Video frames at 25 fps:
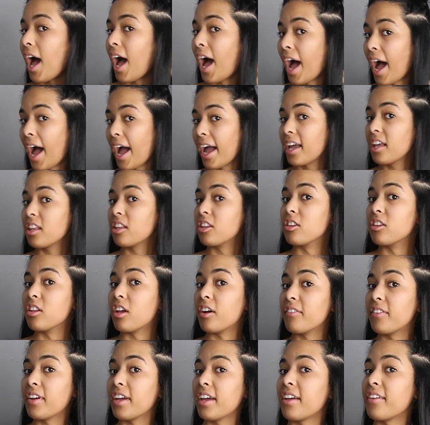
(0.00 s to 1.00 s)
I
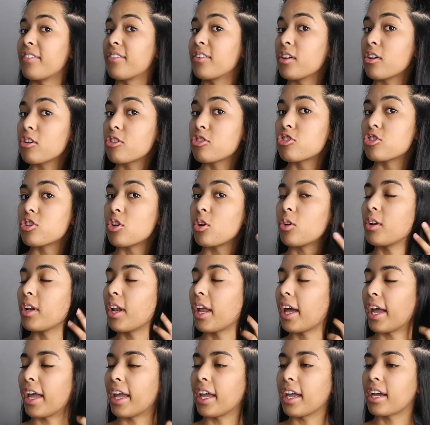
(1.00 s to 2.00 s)
love it. It feels so,
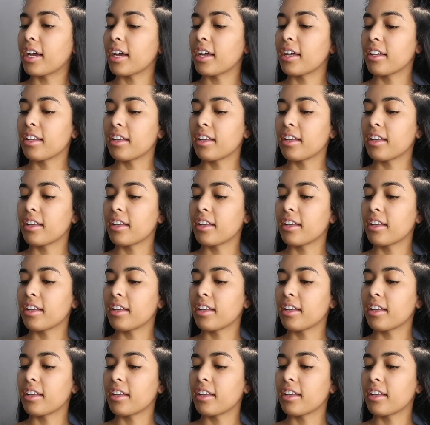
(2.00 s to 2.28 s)
like,